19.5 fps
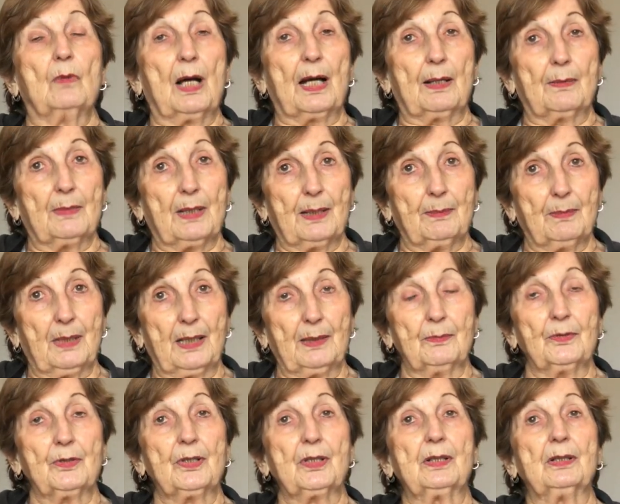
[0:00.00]
while my
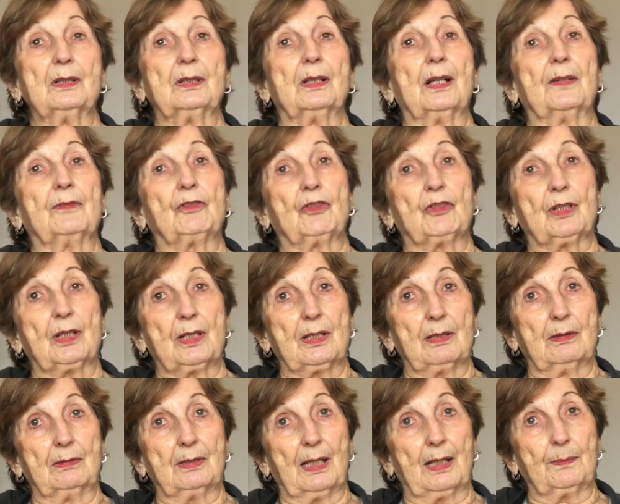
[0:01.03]
mom was still alive, she
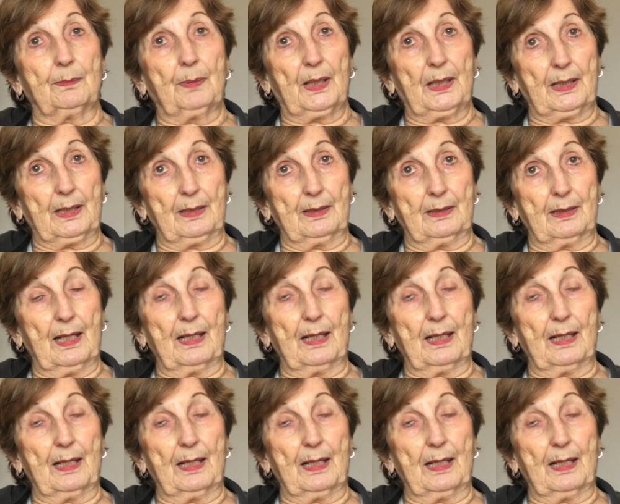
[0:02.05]
still got paid.